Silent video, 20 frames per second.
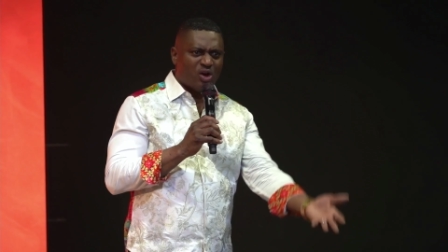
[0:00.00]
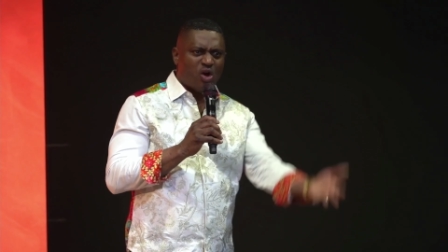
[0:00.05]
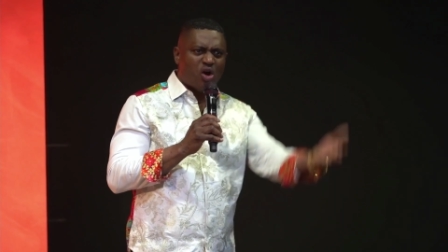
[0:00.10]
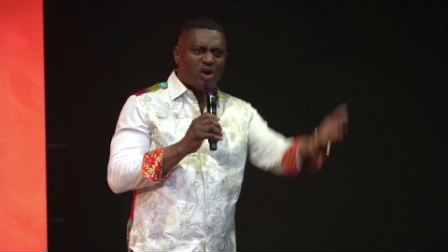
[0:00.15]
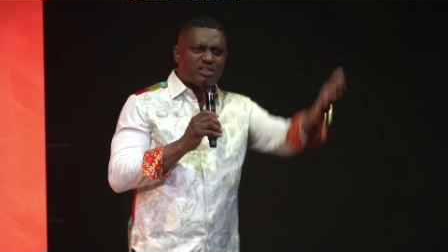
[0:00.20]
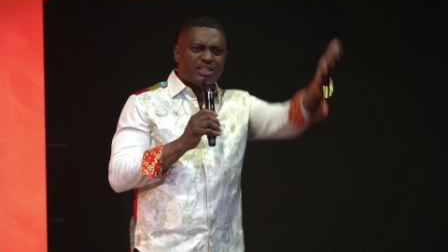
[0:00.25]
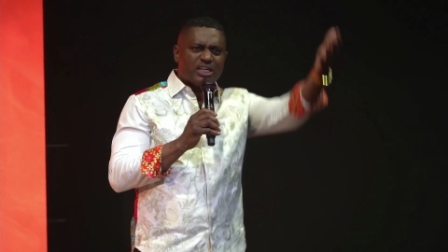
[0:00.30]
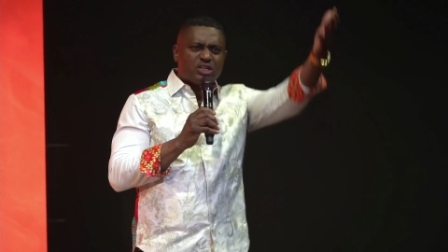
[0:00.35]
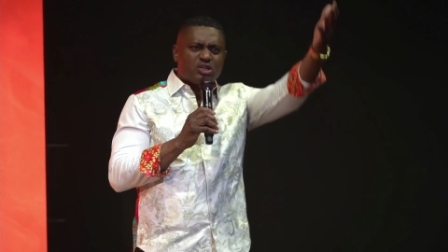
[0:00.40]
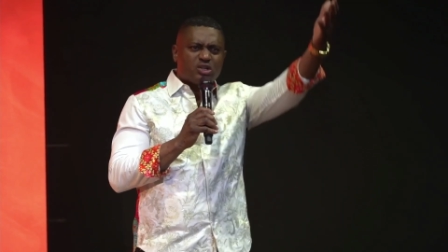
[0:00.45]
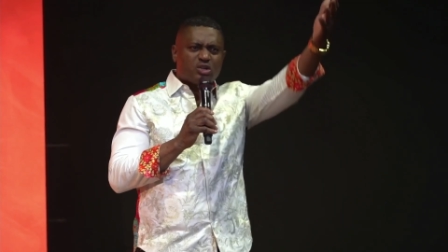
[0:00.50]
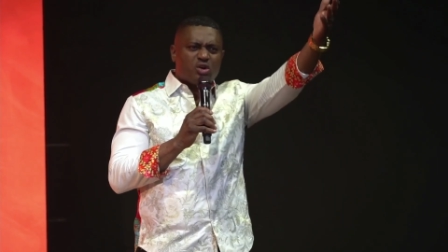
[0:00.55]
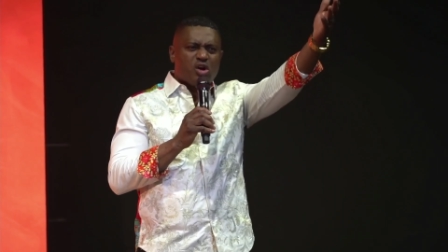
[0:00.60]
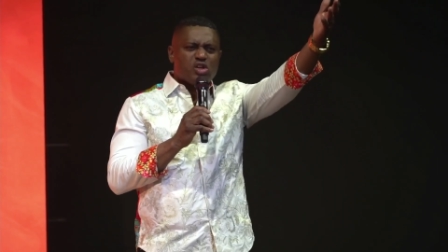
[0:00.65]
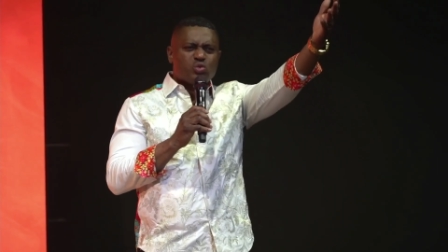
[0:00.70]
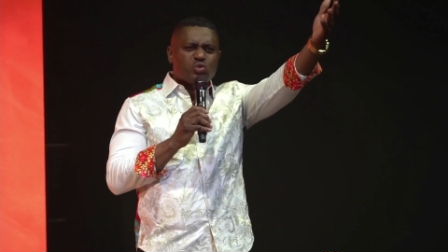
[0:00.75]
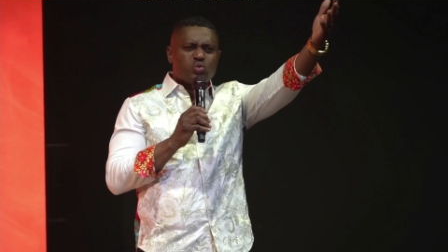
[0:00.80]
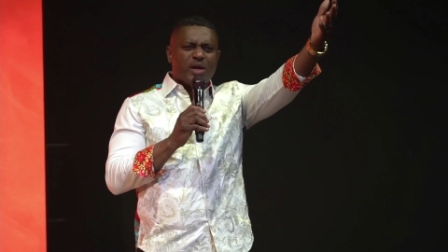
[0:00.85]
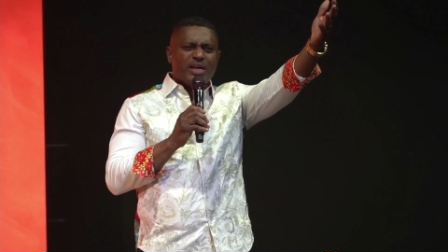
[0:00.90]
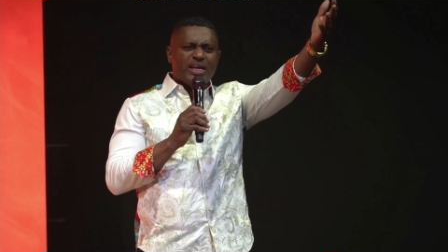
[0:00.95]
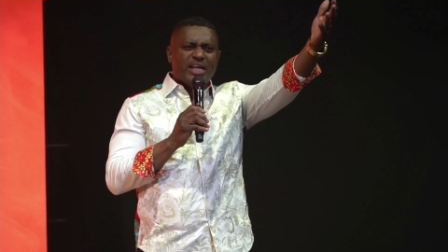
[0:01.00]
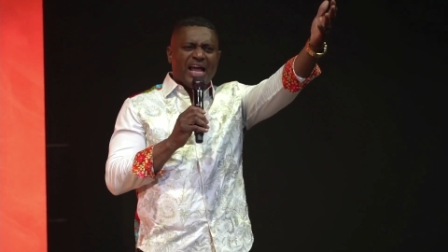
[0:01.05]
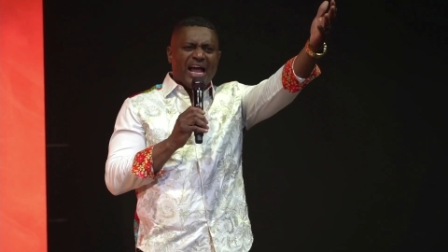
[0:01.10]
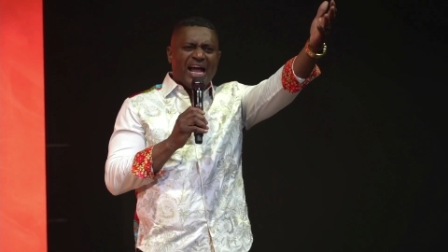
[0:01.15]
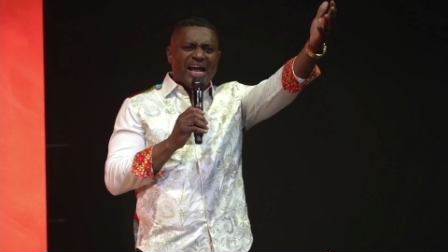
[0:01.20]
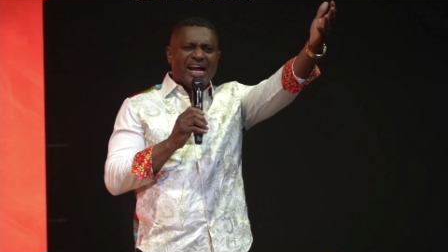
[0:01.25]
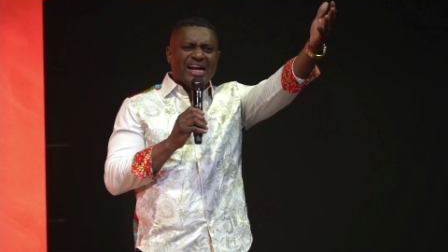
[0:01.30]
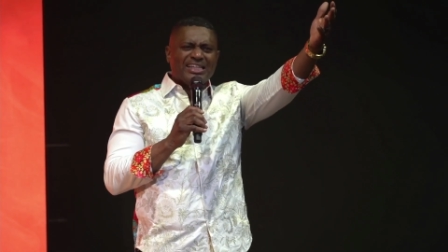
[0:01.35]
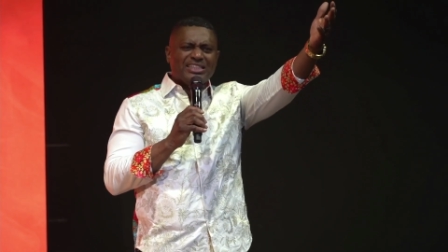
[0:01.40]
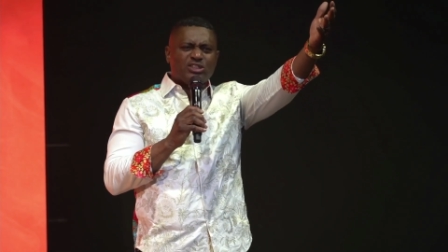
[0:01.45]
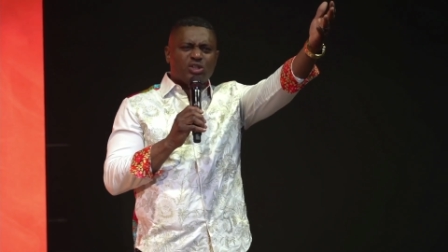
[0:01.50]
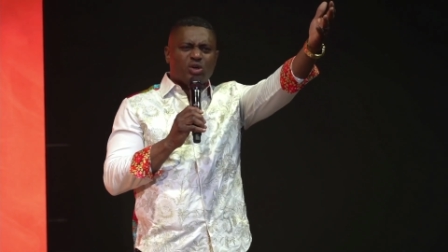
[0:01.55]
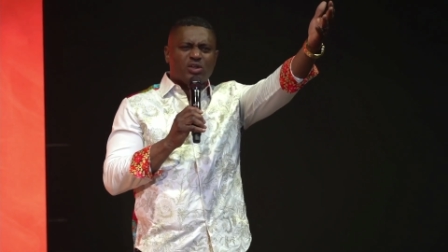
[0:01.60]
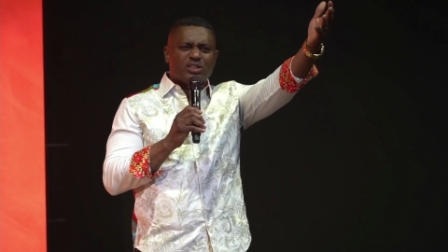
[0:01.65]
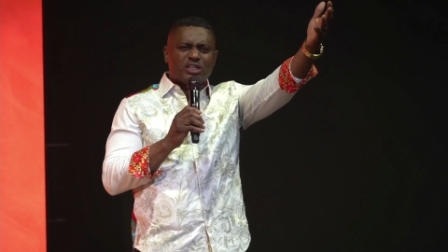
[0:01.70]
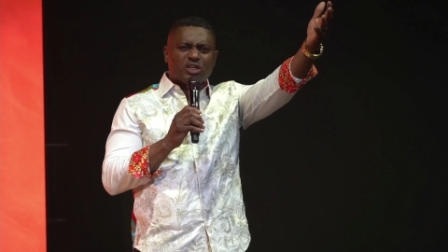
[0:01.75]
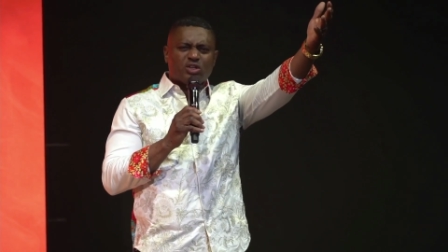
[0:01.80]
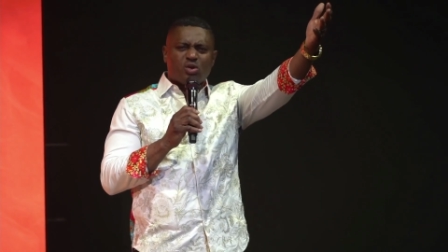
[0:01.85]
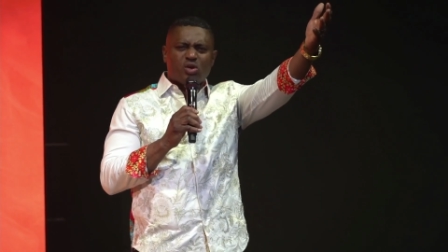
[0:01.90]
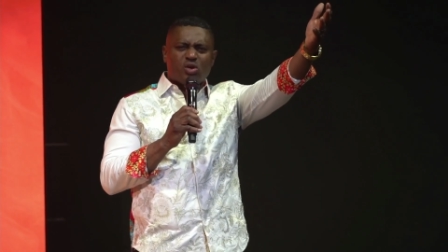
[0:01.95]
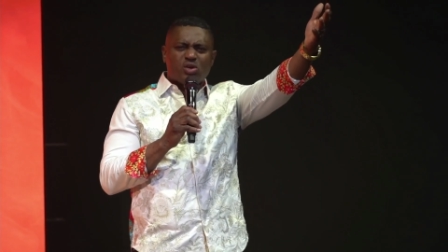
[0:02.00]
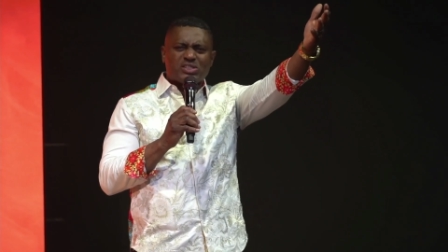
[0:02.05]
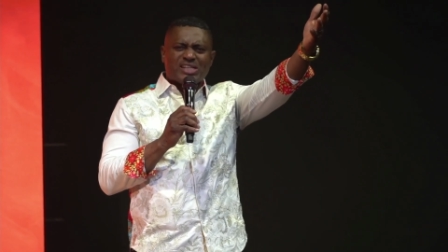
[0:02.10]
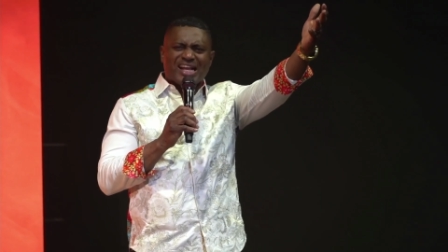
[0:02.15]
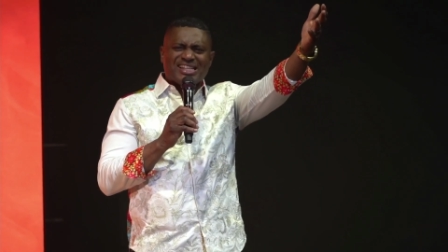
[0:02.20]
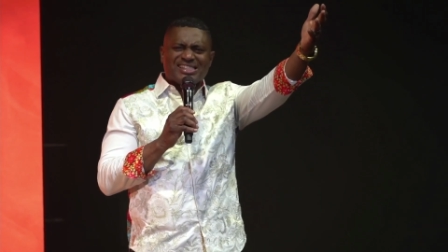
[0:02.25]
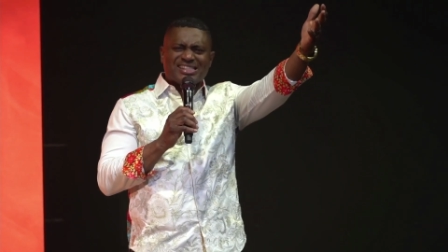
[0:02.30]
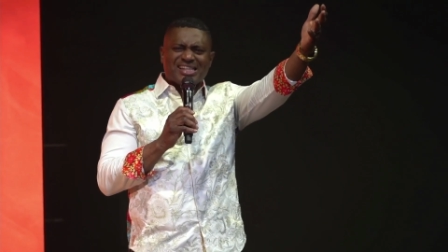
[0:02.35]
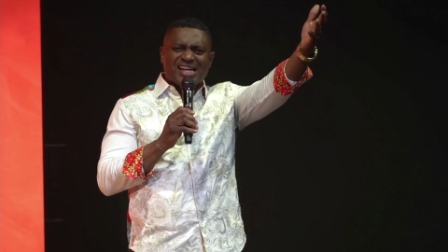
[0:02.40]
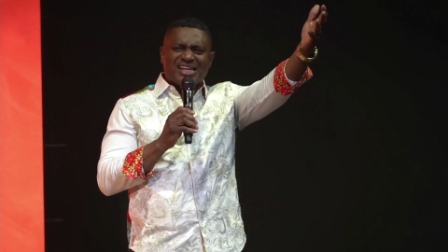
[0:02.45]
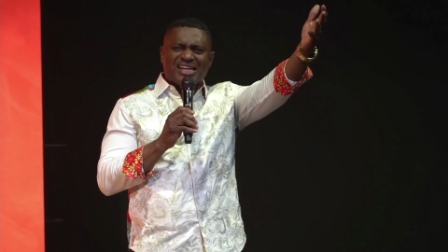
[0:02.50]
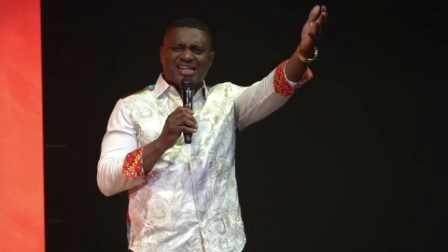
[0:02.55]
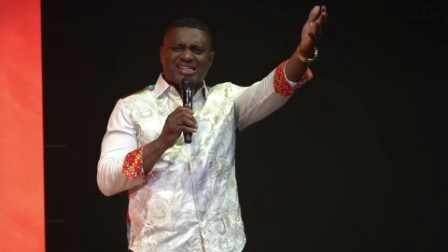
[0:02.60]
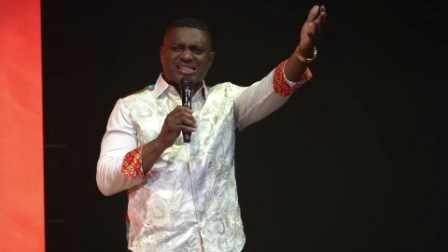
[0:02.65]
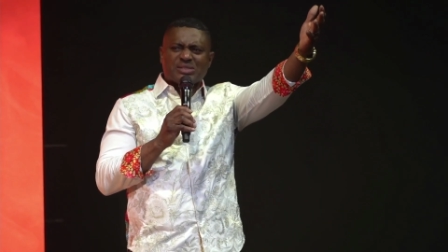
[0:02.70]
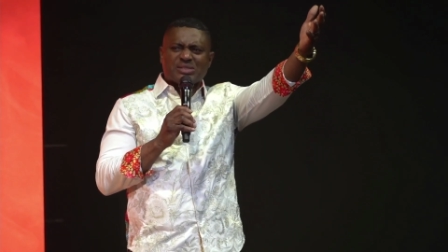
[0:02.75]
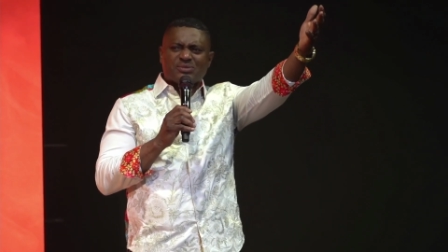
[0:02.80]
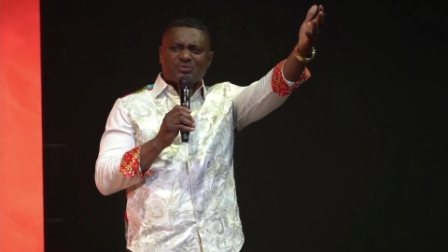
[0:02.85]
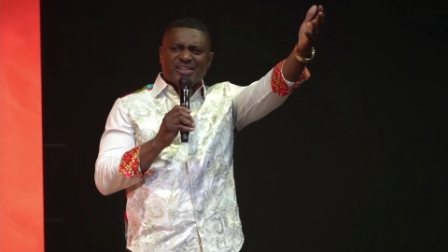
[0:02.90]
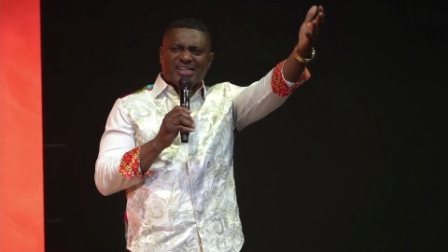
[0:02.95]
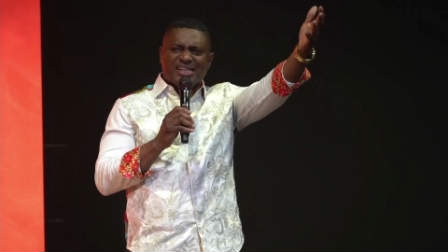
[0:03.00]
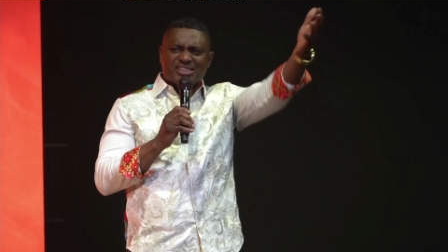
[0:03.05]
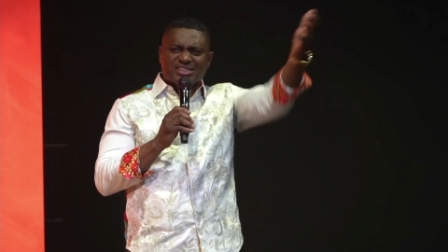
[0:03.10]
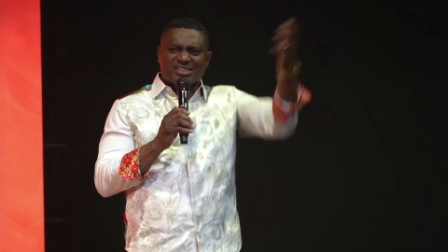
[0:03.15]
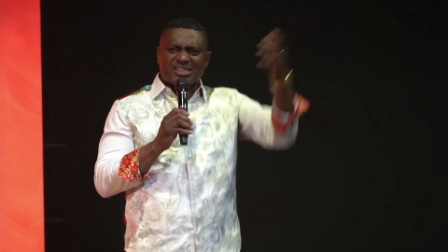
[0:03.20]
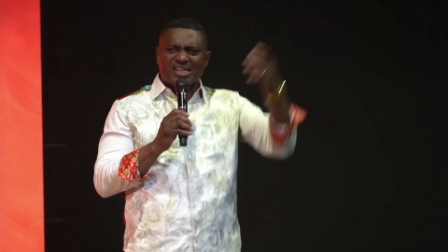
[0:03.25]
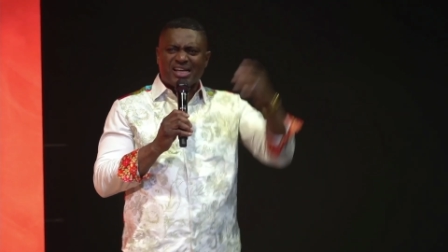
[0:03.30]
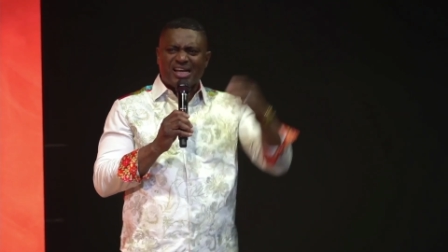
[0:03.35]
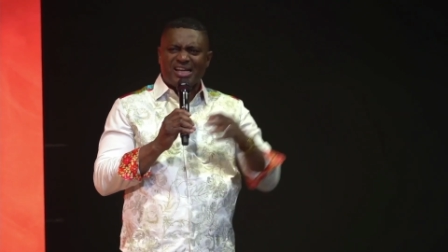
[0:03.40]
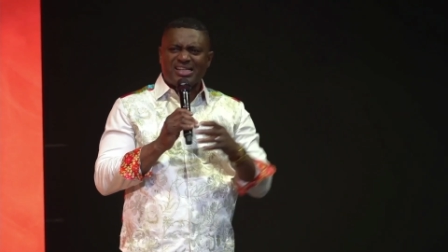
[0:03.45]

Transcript: on the cross, when he hanged on the cross and said, It is finished,